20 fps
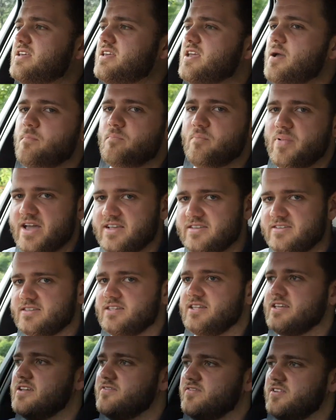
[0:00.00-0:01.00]
You're
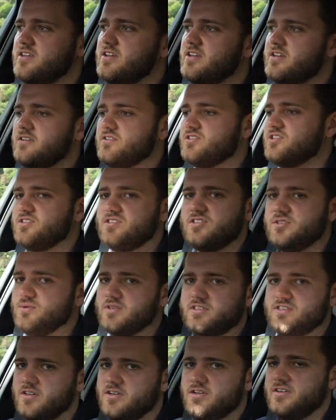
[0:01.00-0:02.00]
best leaving it just to
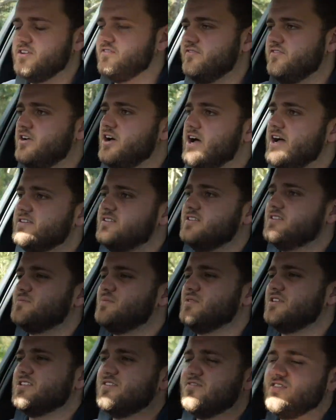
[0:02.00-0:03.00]
its own devices,
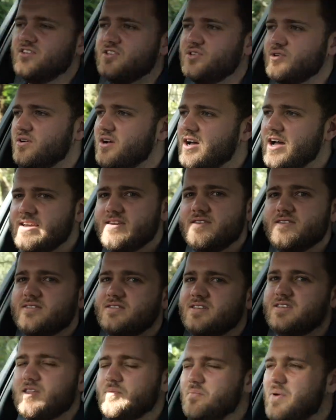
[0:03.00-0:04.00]
because if you try
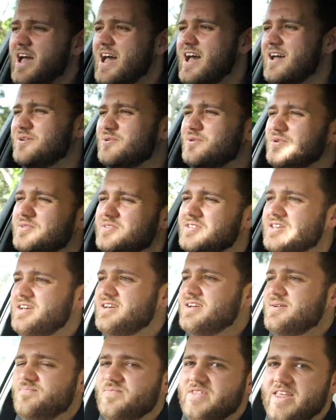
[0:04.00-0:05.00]
using the paddles,
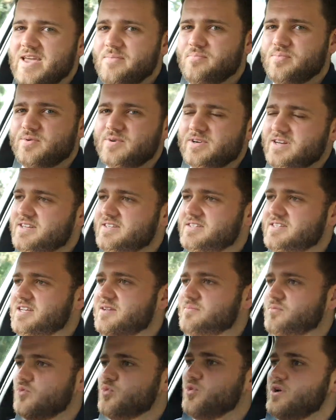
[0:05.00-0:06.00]
they're pretty
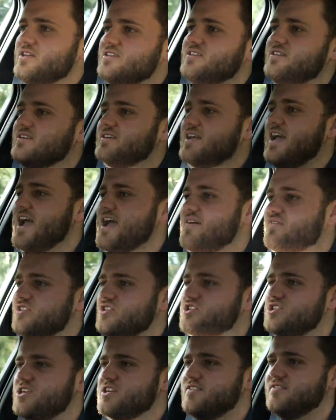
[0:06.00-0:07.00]
dim-witted, and the
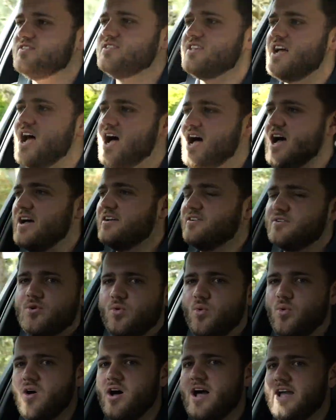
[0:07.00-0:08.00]
shifts aren't
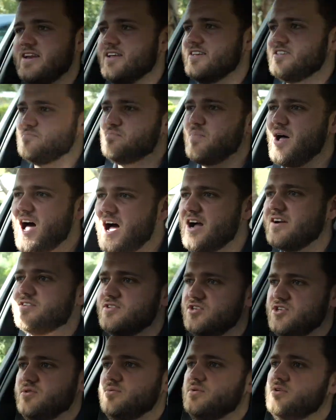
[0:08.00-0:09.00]
quite as
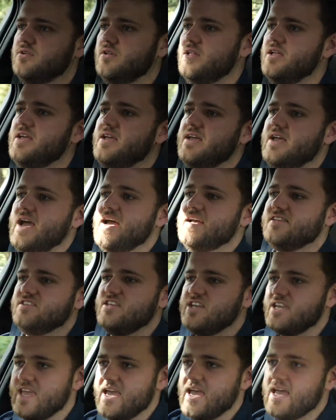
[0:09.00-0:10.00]
punctual as
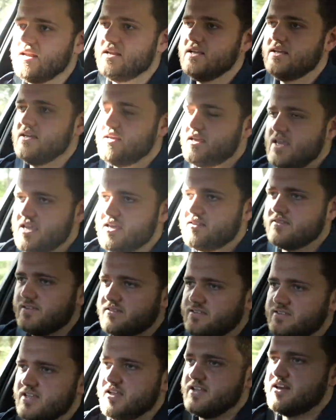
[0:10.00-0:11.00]
you get in the
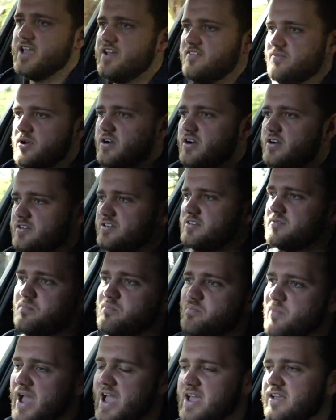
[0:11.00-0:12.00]
ZF, where it just
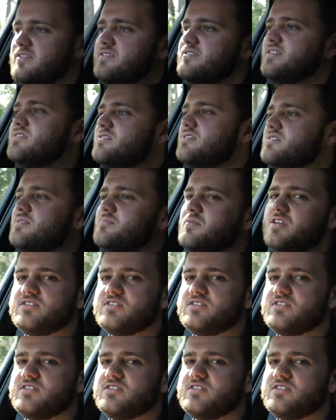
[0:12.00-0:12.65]
bangs into them.